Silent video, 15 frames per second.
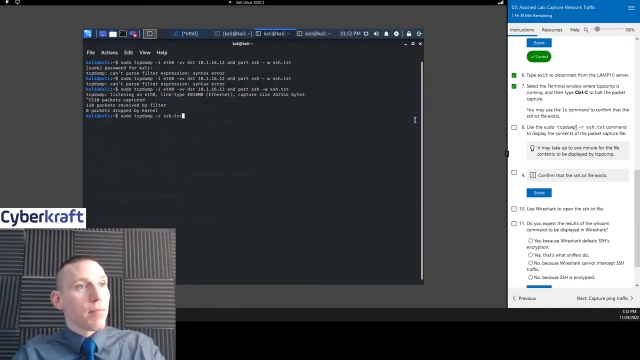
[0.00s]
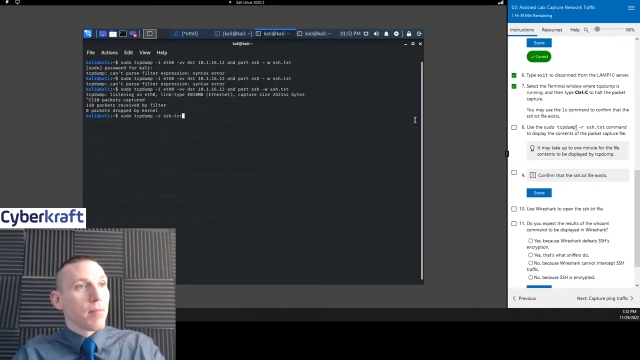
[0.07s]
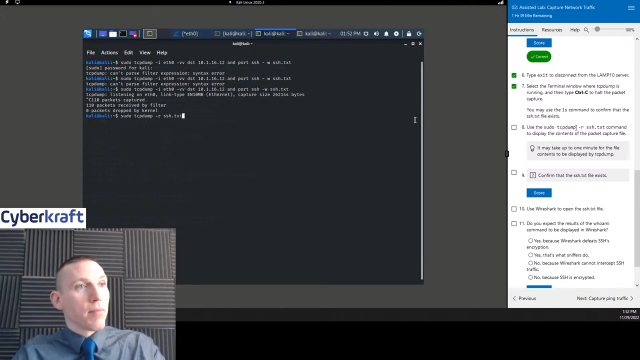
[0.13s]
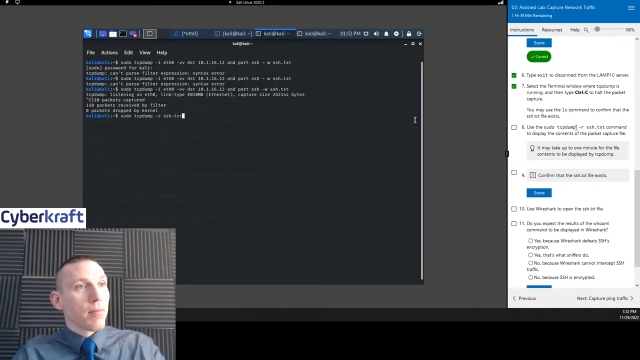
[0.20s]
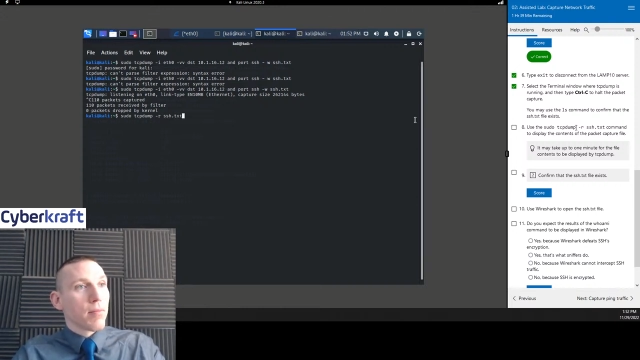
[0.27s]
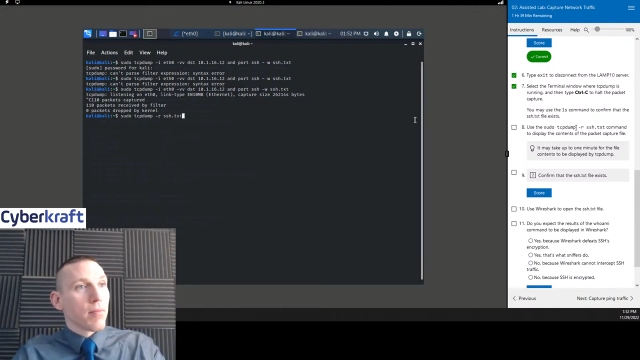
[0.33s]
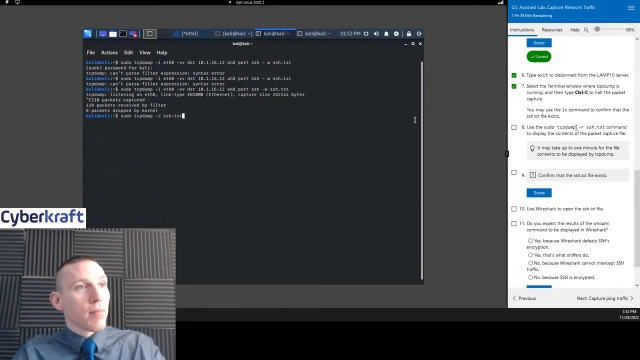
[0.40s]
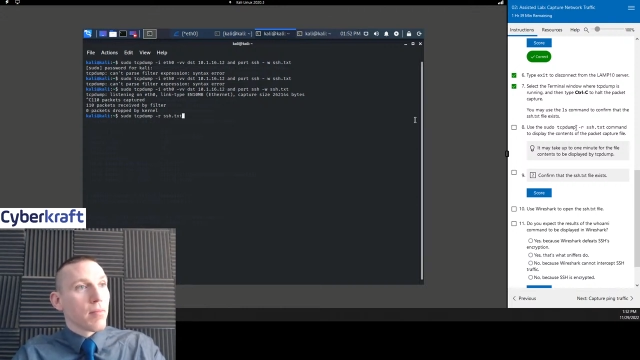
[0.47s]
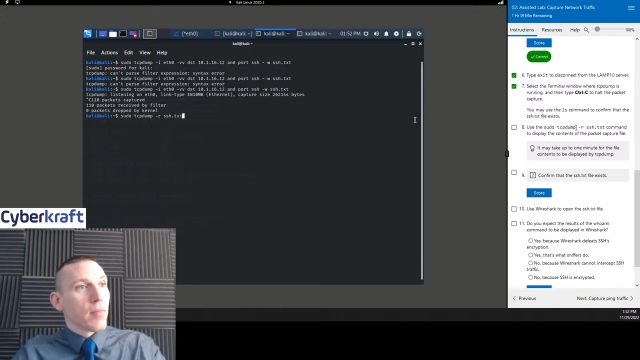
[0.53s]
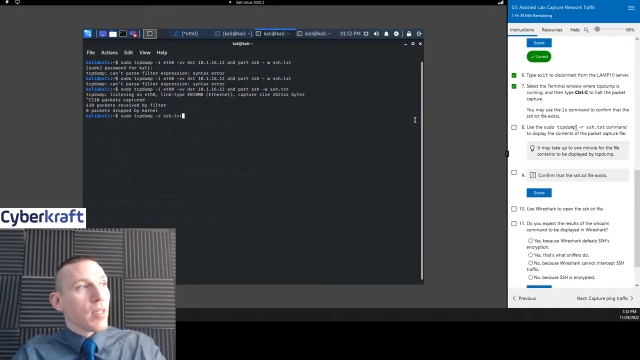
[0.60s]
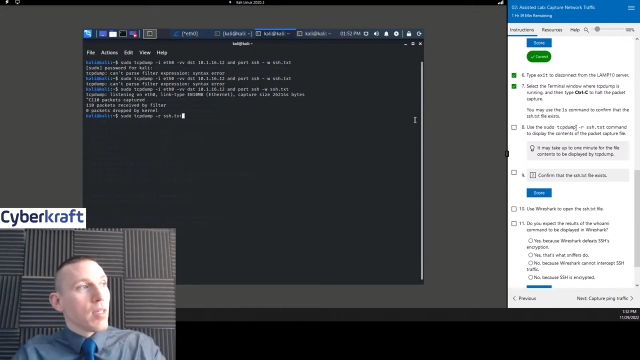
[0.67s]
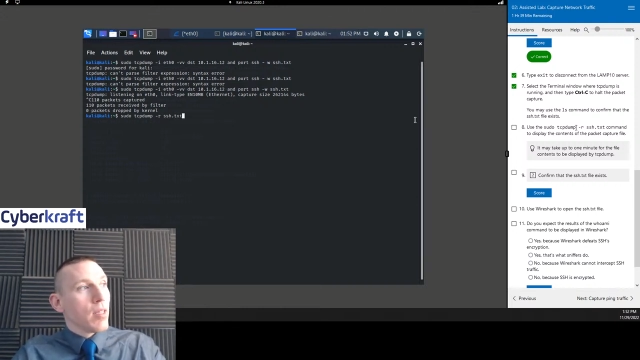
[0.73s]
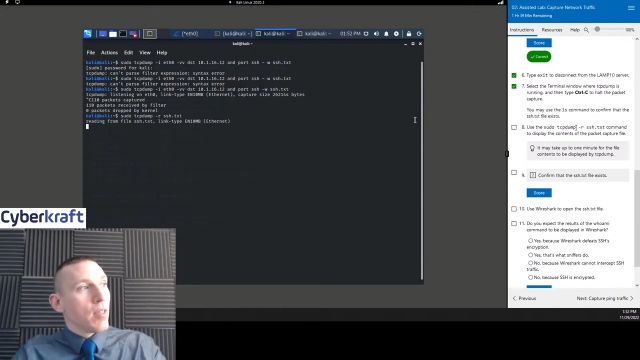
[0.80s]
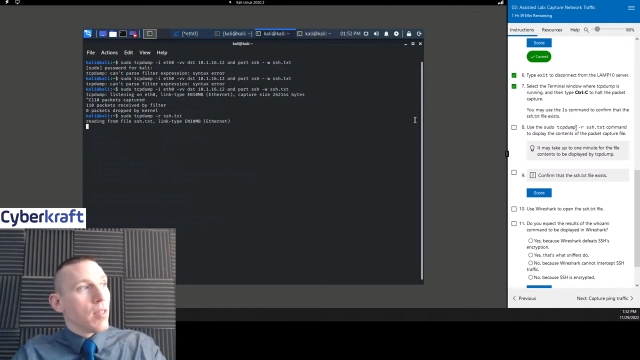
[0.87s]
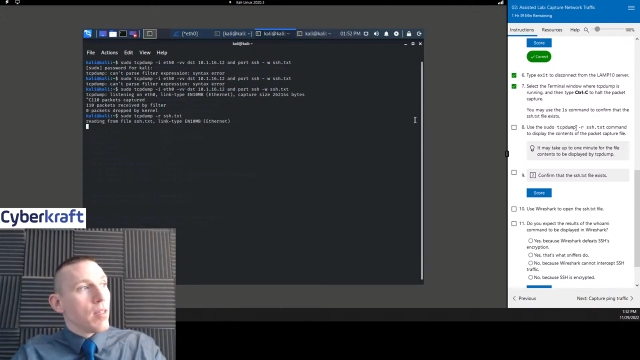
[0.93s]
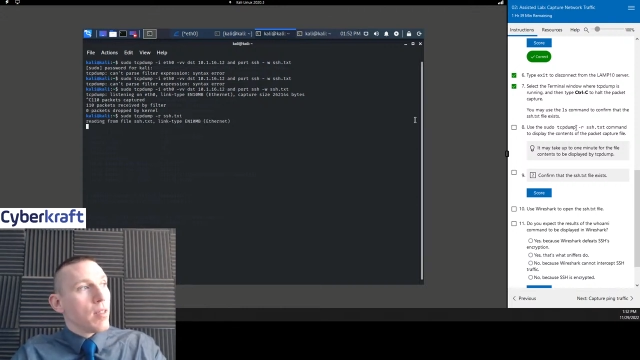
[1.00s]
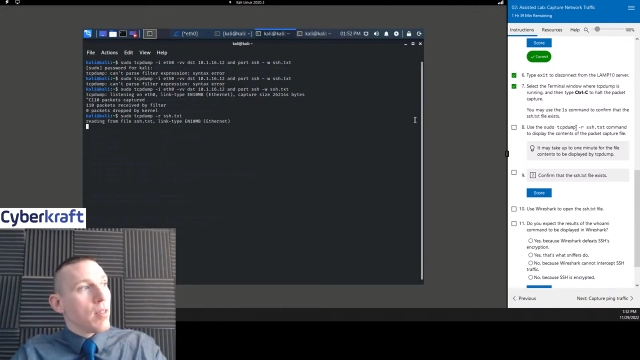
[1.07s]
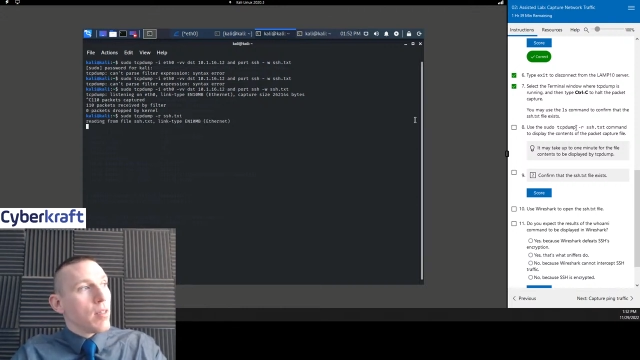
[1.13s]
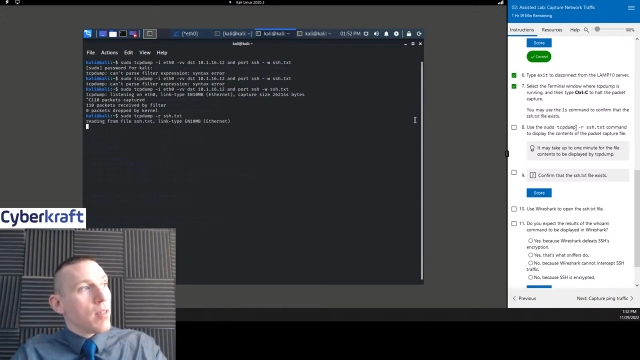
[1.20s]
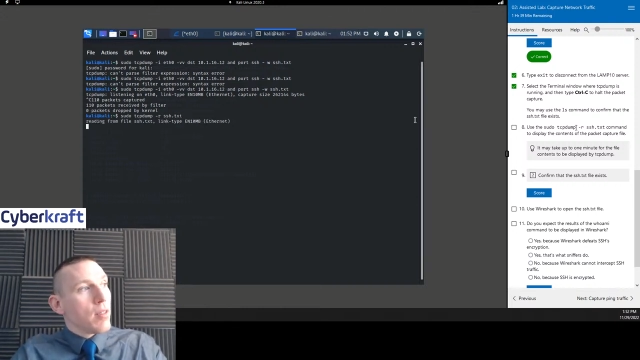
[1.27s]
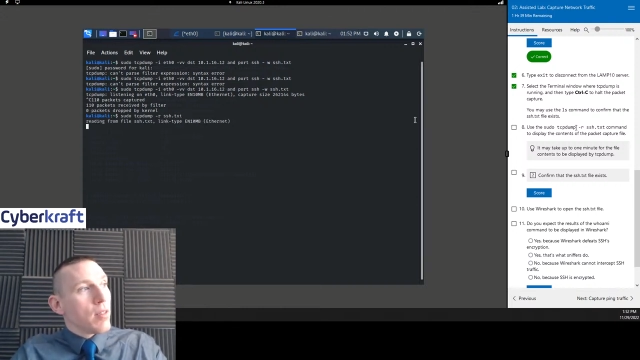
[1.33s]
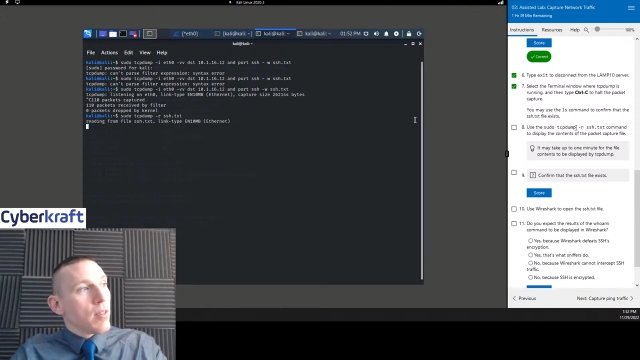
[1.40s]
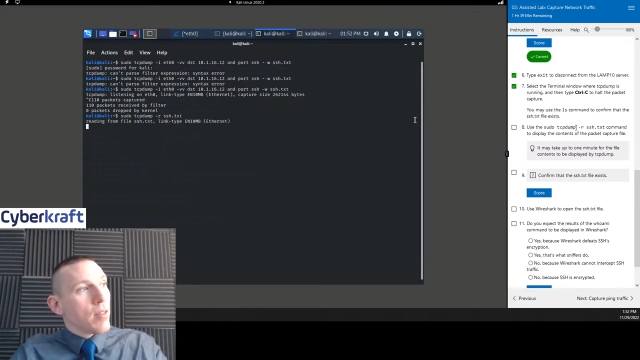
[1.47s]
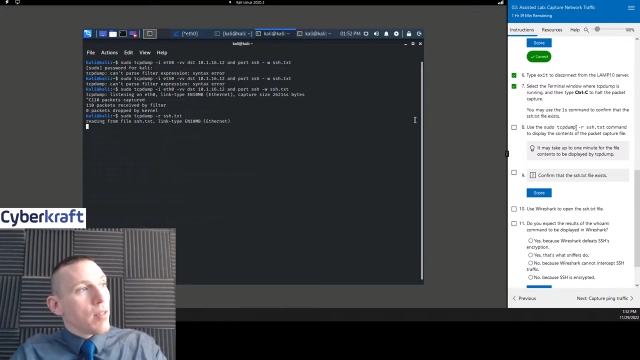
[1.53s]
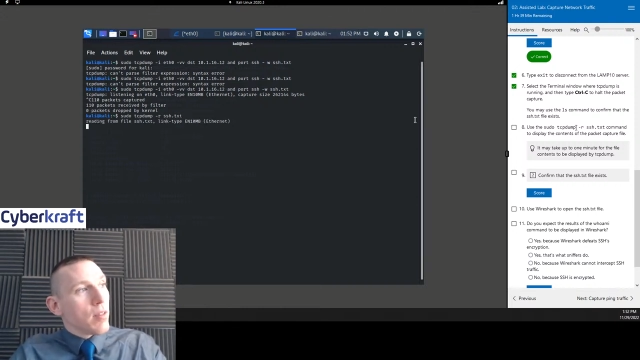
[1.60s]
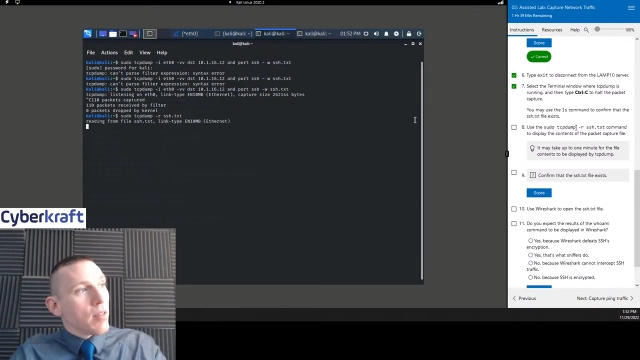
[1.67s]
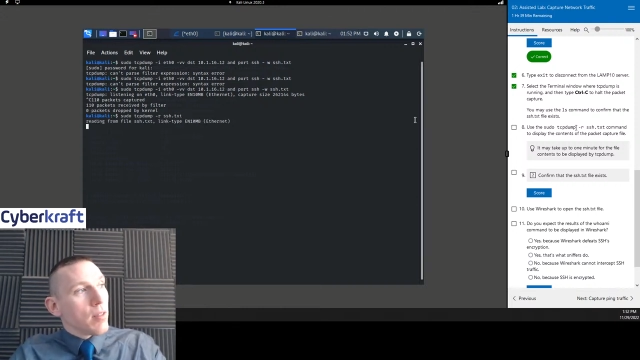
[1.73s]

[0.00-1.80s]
(no one is talking)